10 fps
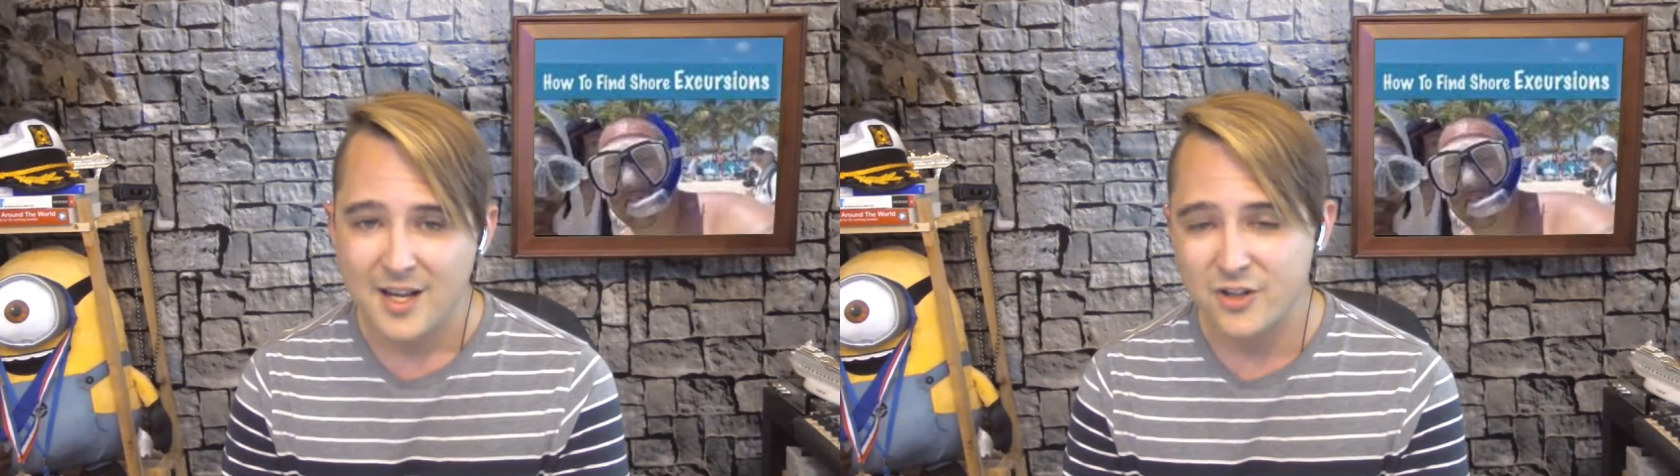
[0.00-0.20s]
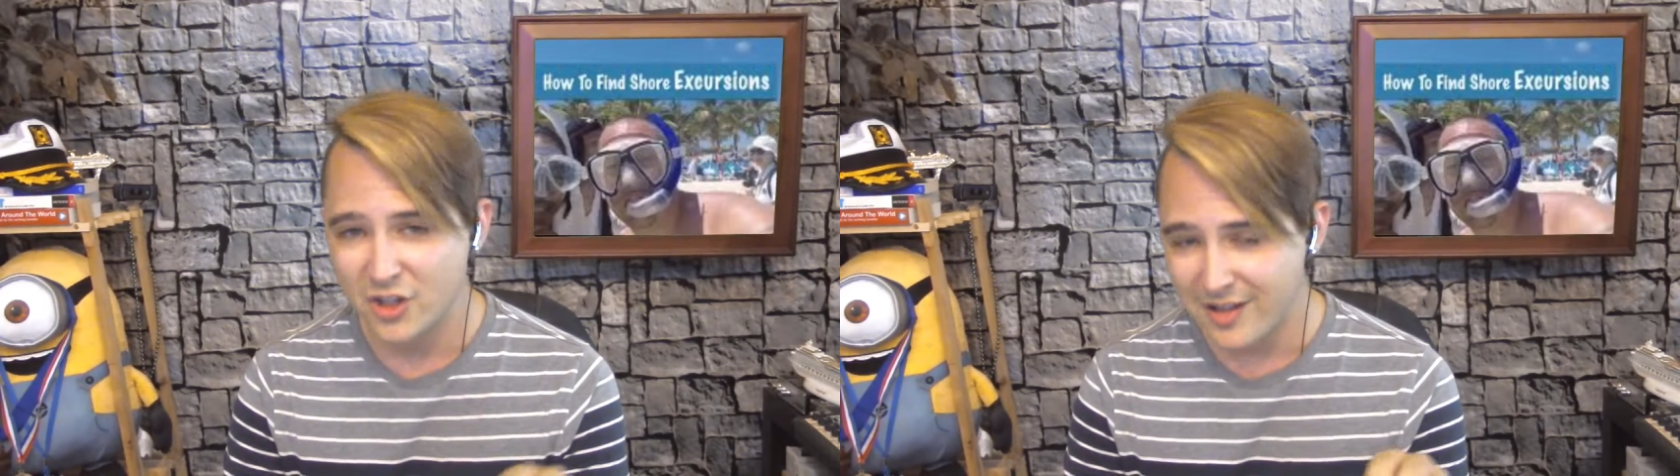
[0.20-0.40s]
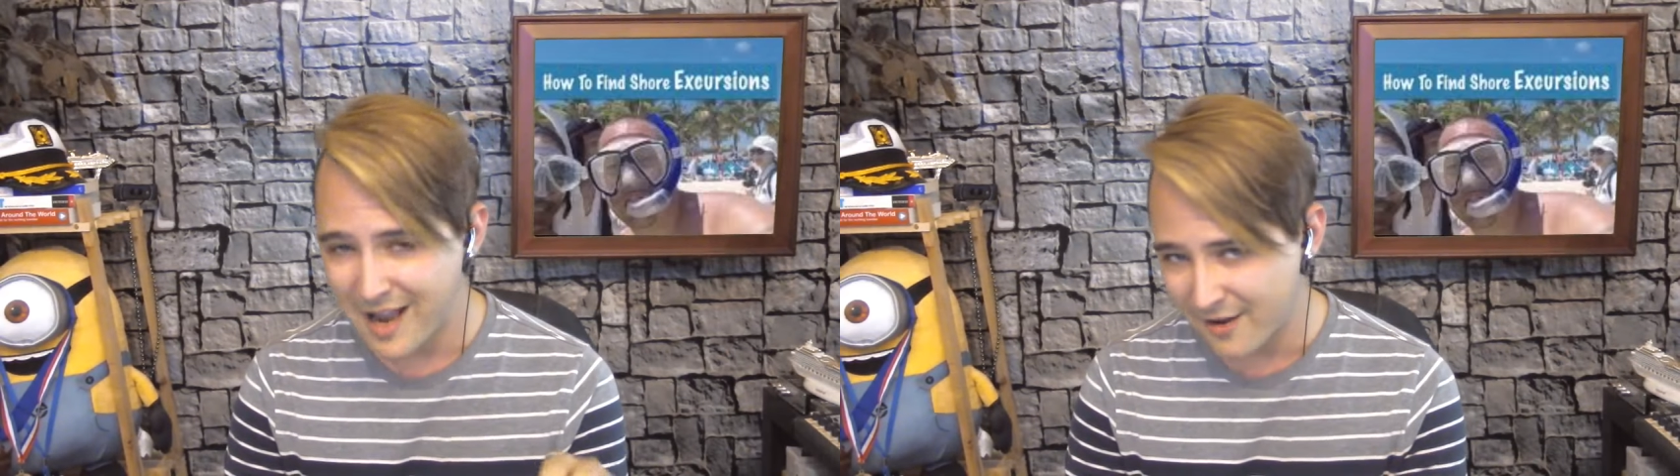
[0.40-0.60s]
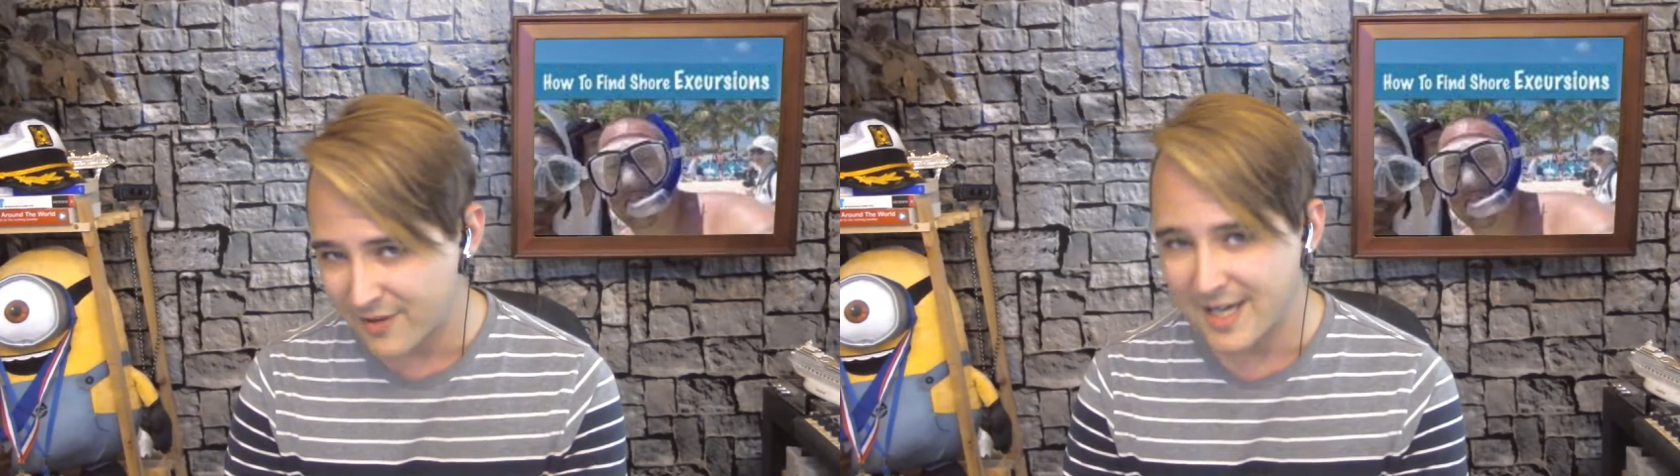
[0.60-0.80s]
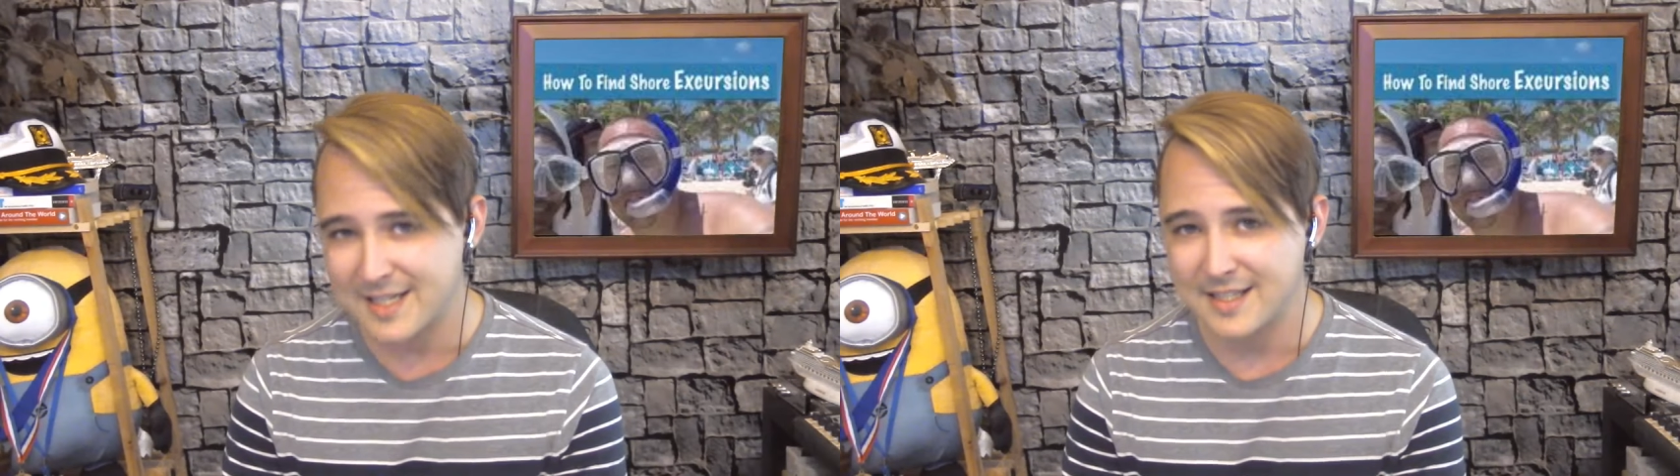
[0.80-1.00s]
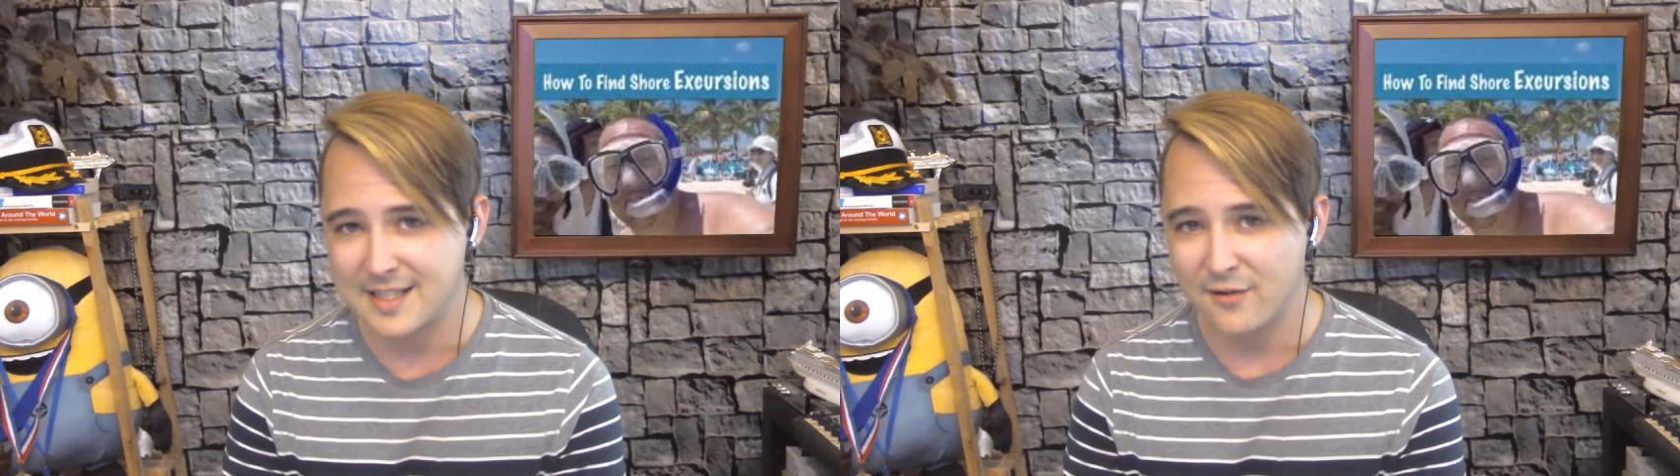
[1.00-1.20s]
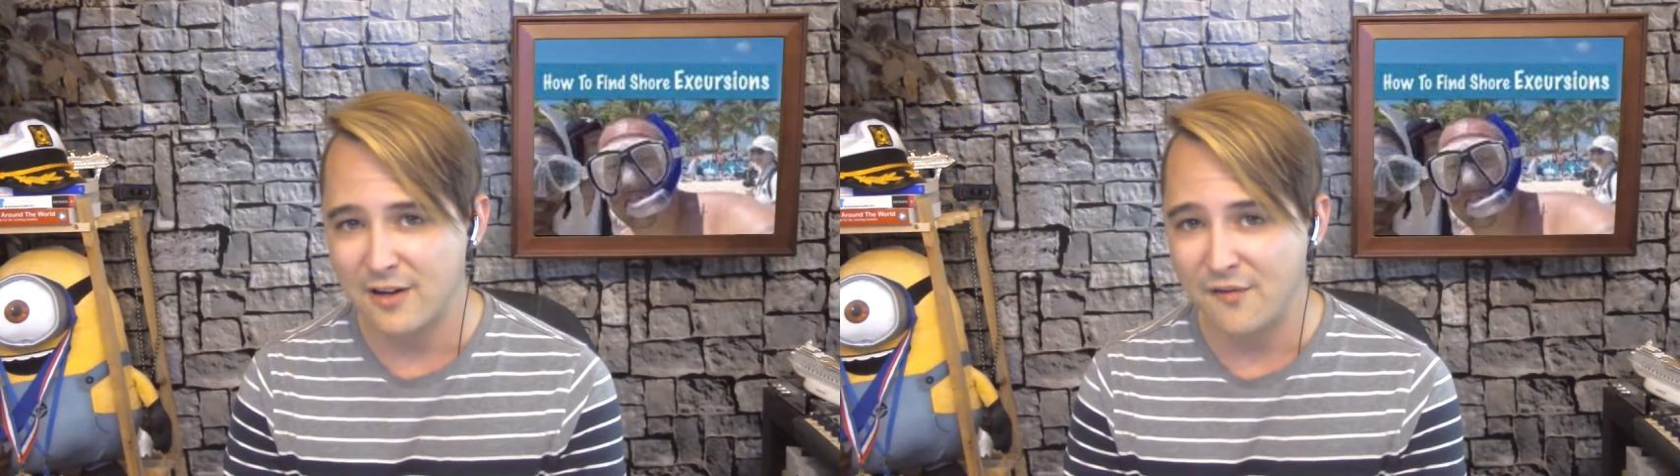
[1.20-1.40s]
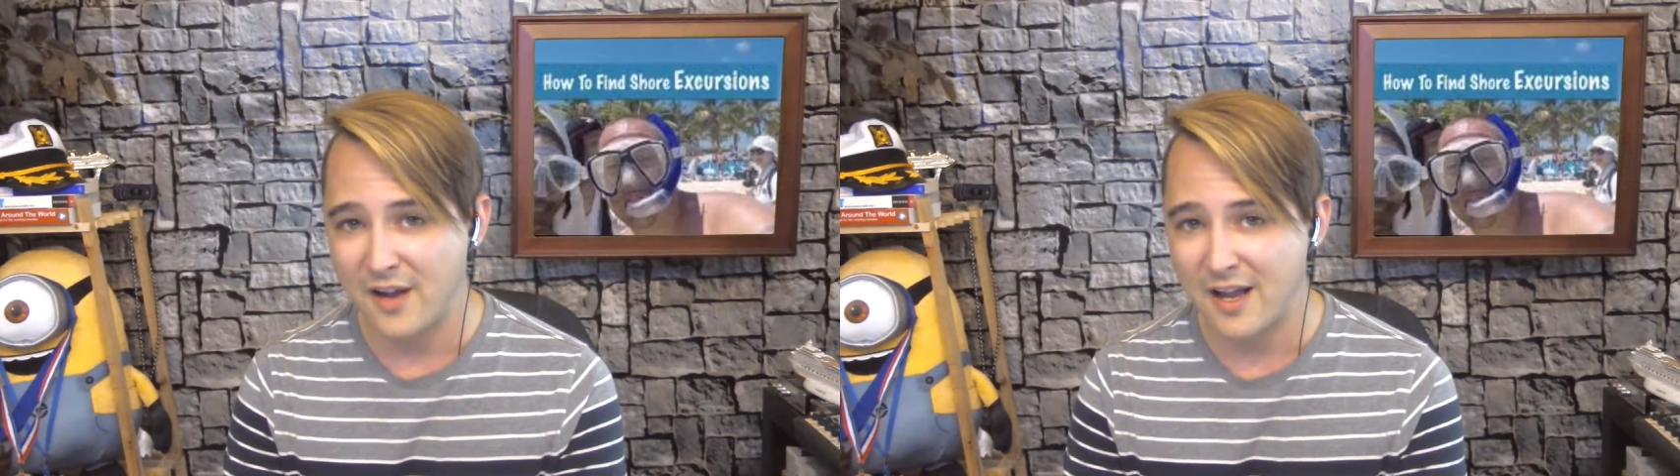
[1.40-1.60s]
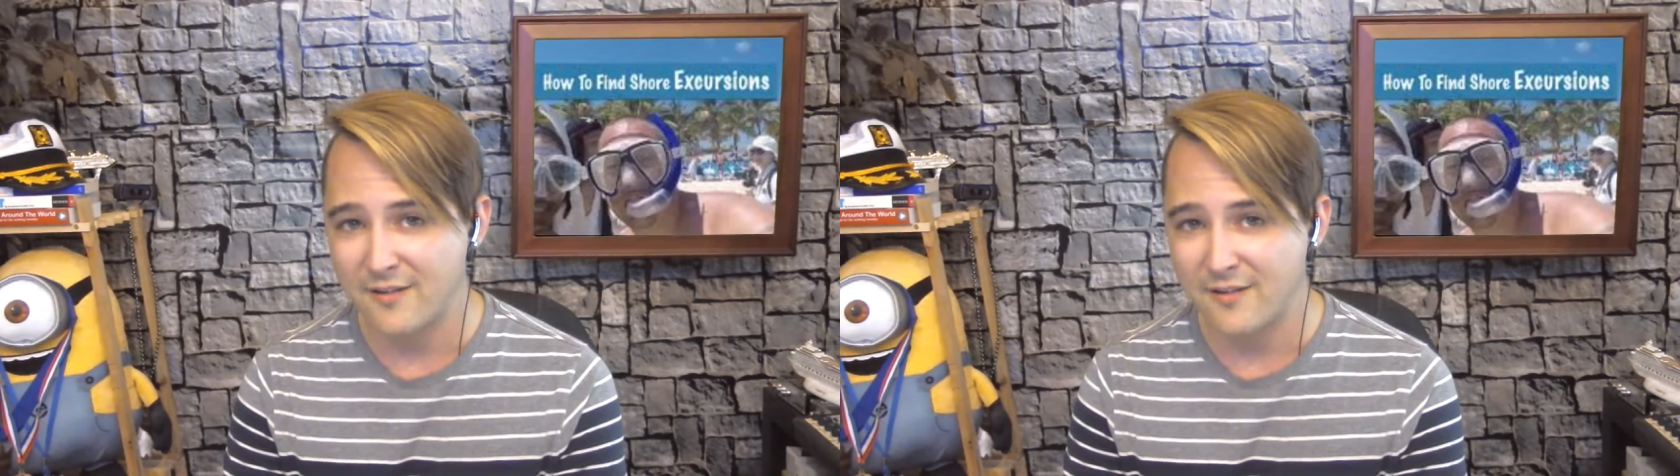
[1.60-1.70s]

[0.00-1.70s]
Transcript: in July of 1975,